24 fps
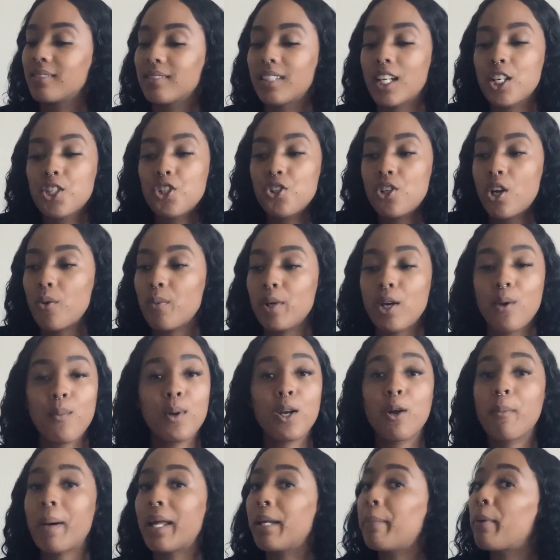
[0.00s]
Because we don't want
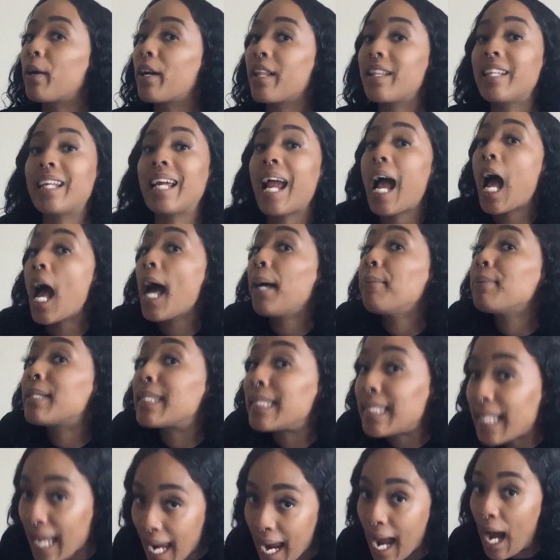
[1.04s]
nobody burning their
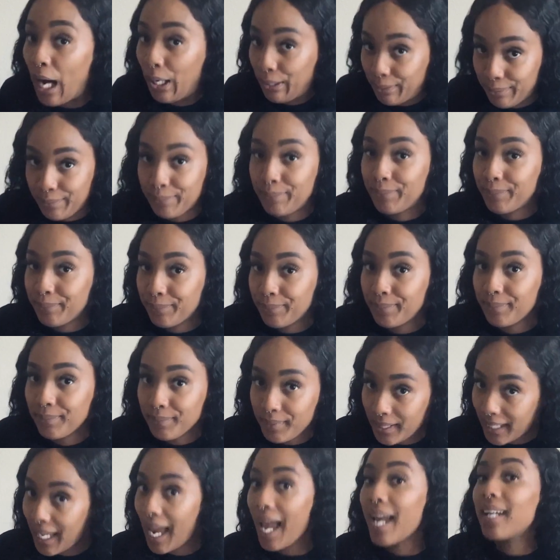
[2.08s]
house down.
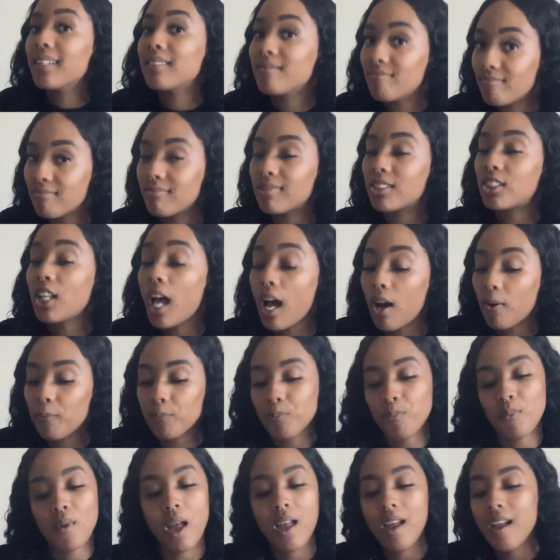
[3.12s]
Okay? So
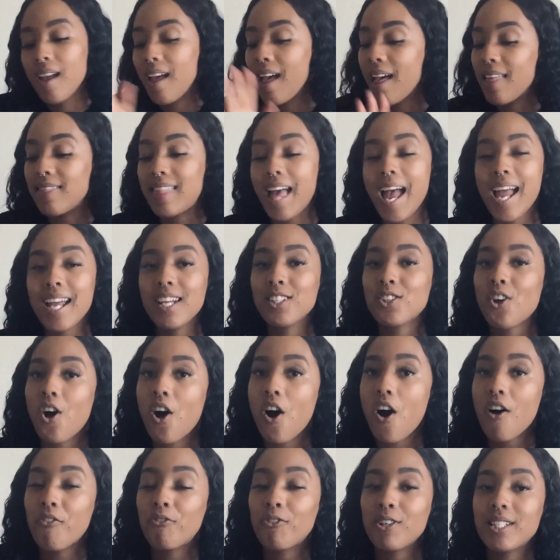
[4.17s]
that is
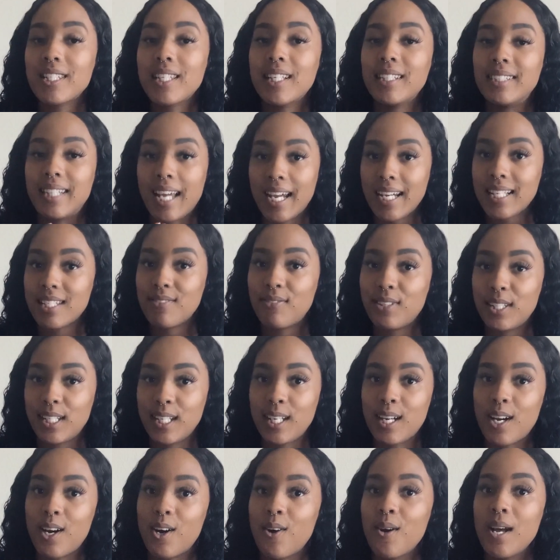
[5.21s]
all for today's
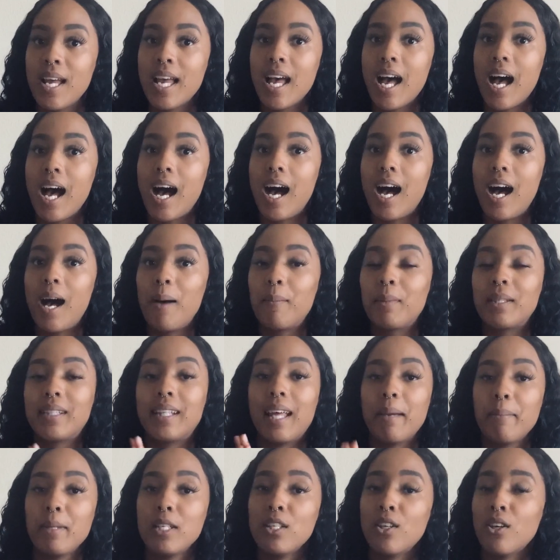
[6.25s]
video.
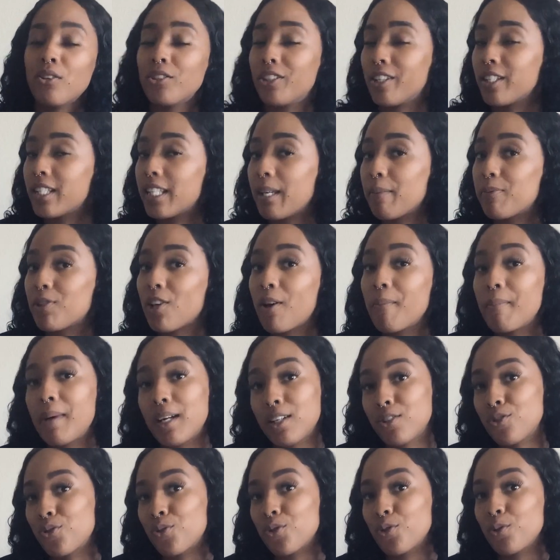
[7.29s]
Let me know your tips on
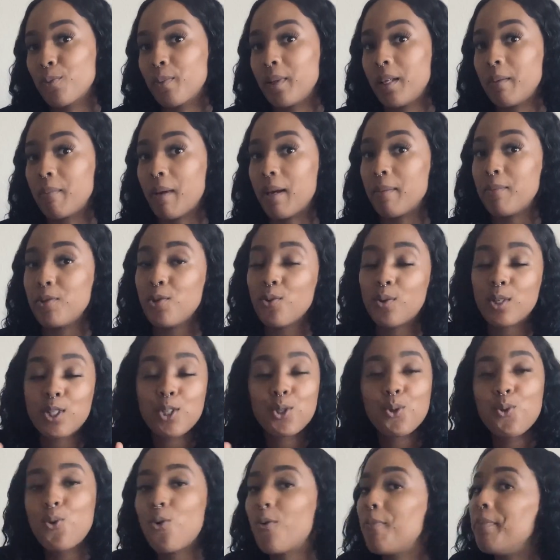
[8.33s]
mushrooming. Maybe you could
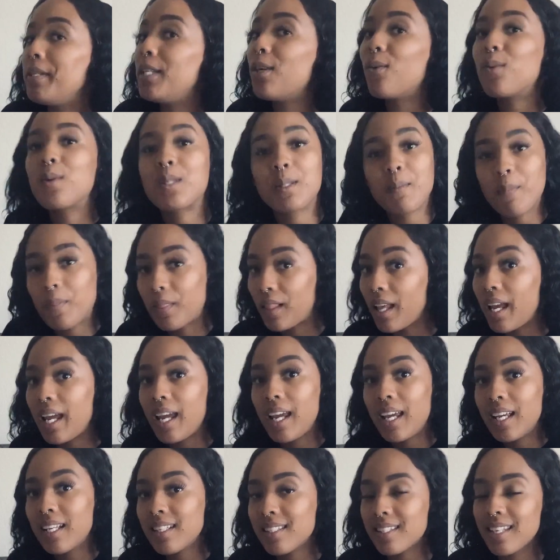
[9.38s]
school me on some
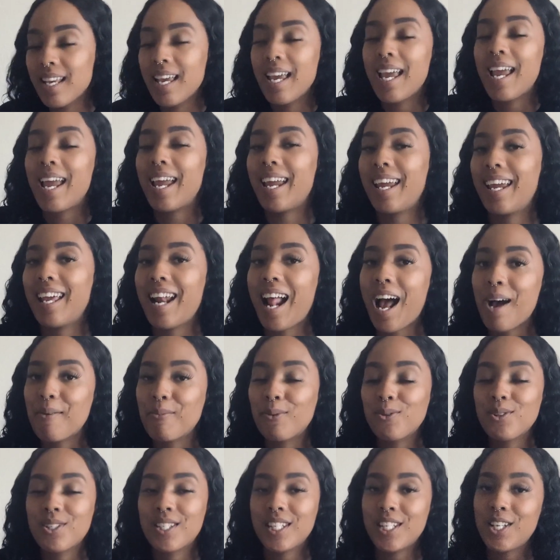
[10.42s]
things, and I
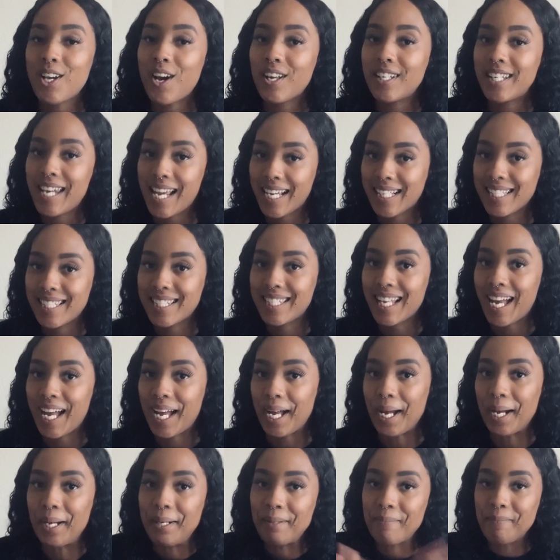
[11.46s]
will see y'all next
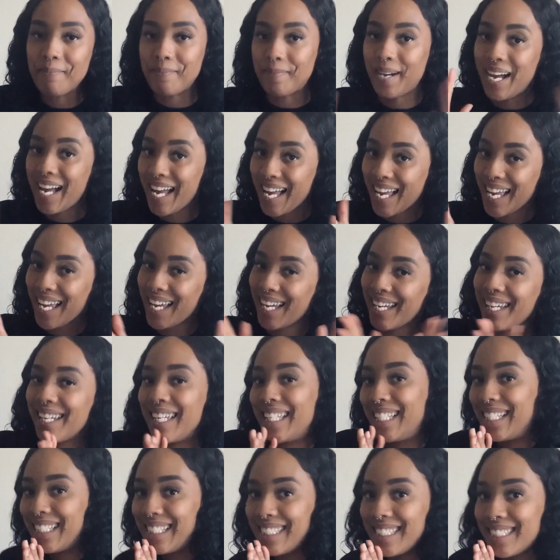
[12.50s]
time.
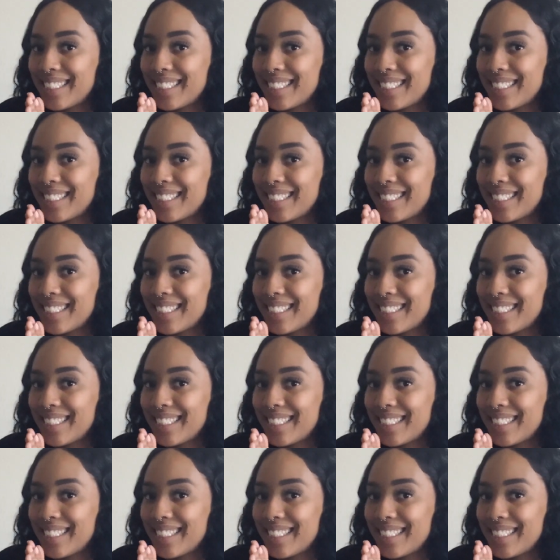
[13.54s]
Bye.